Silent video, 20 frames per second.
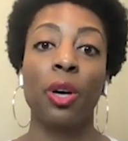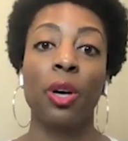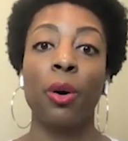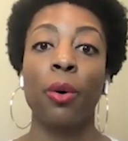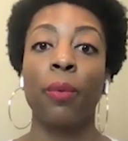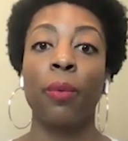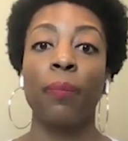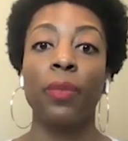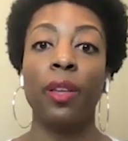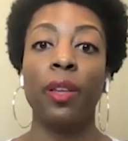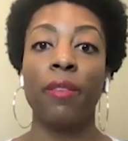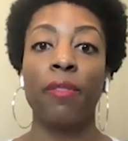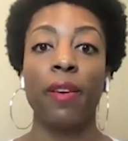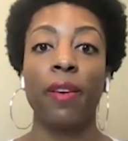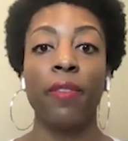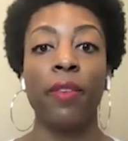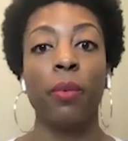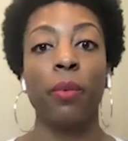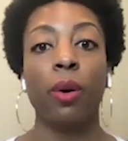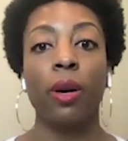So if
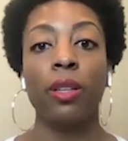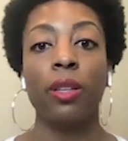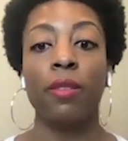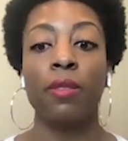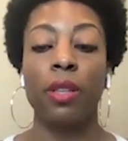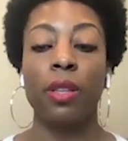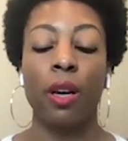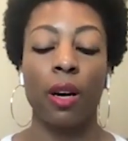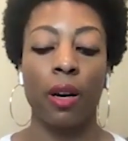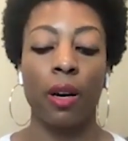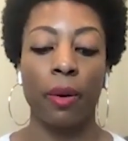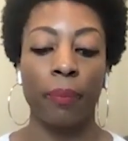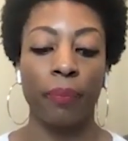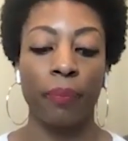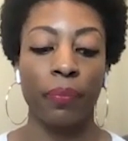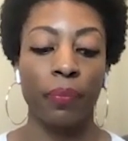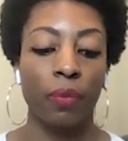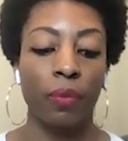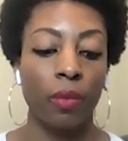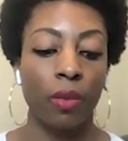everyone is,
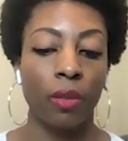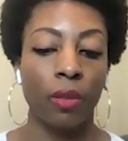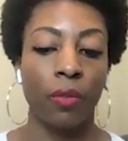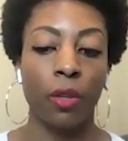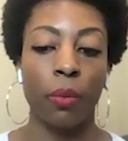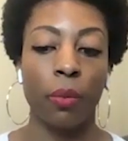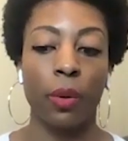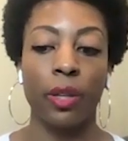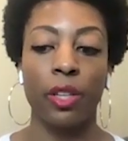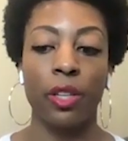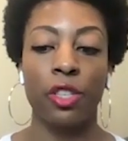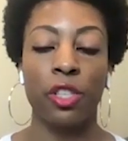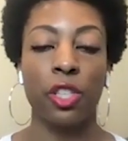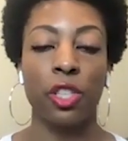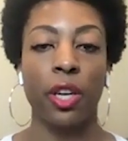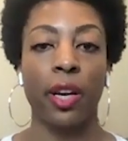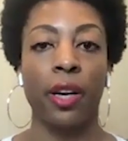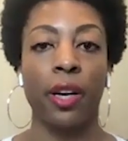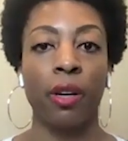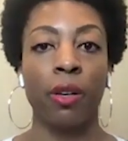if you want to
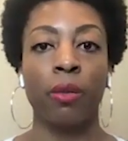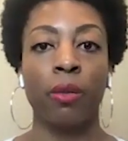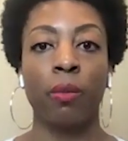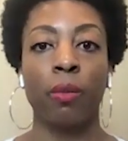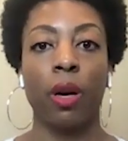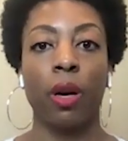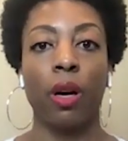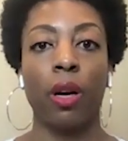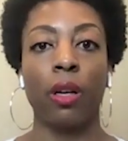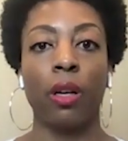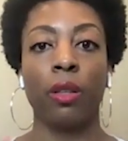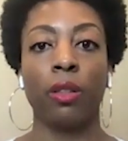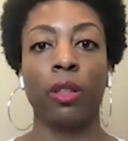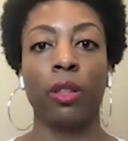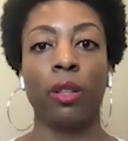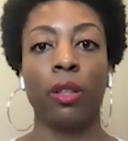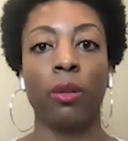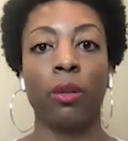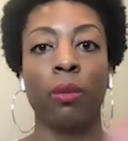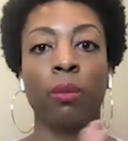share
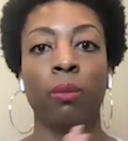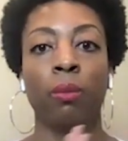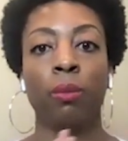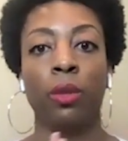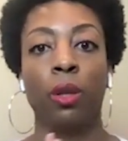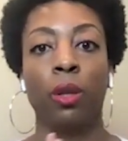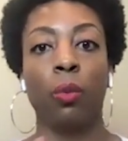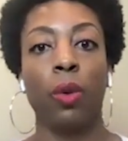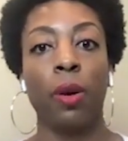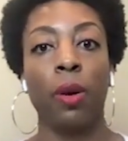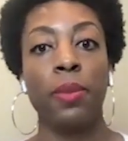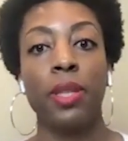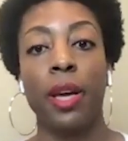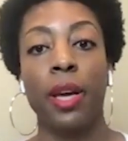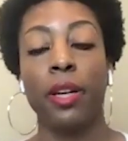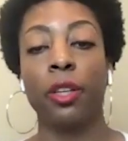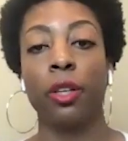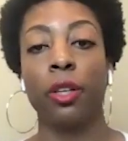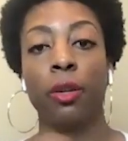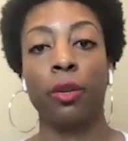your
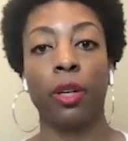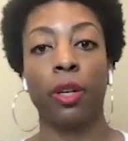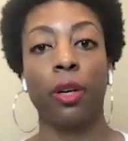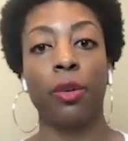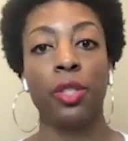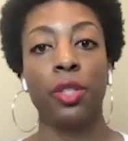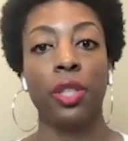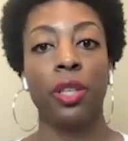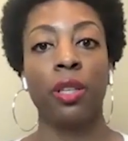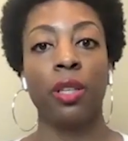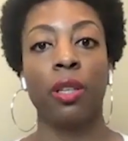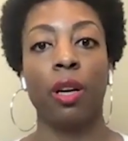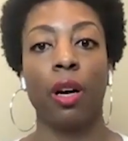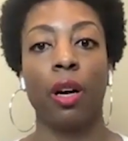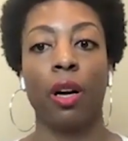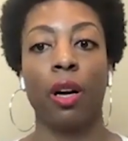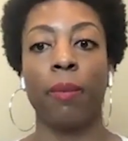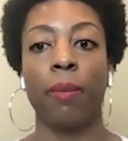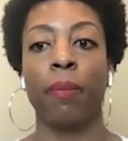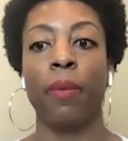website and your coaching,
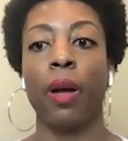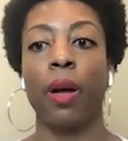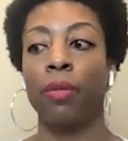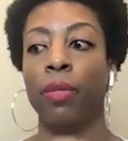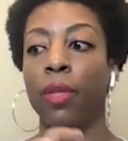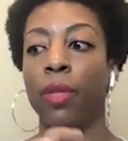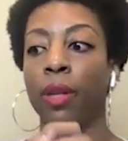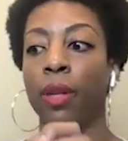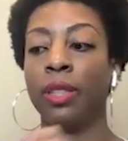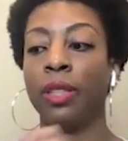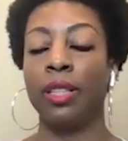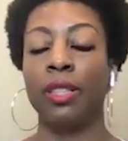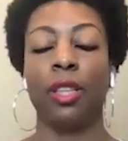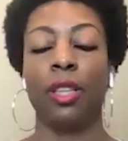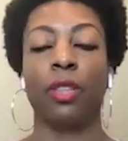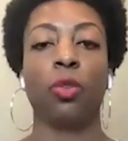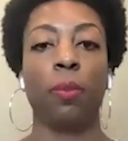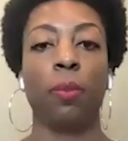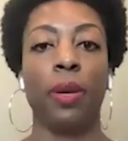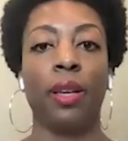the
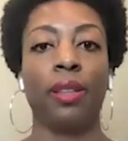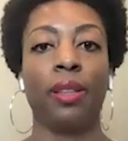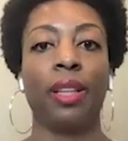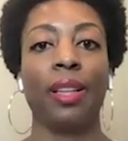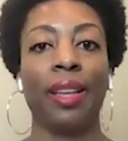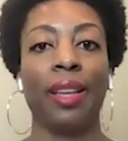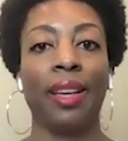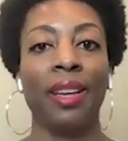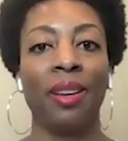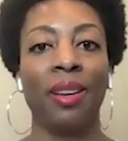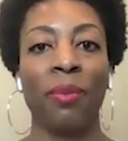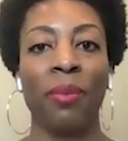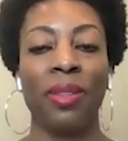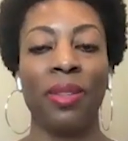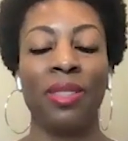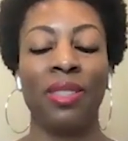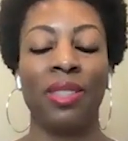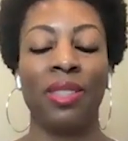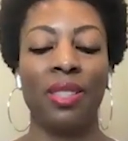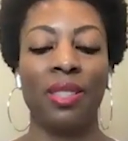details will be in the link
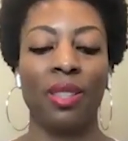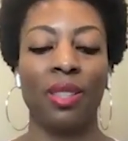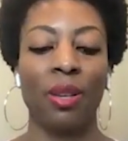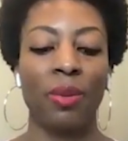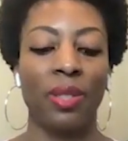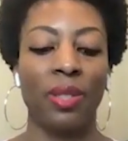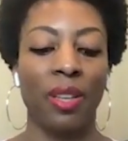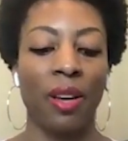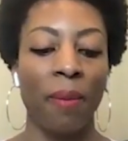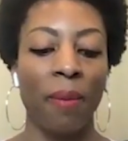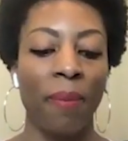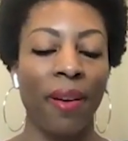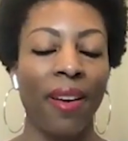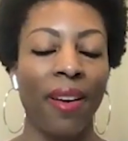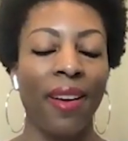once this goes up.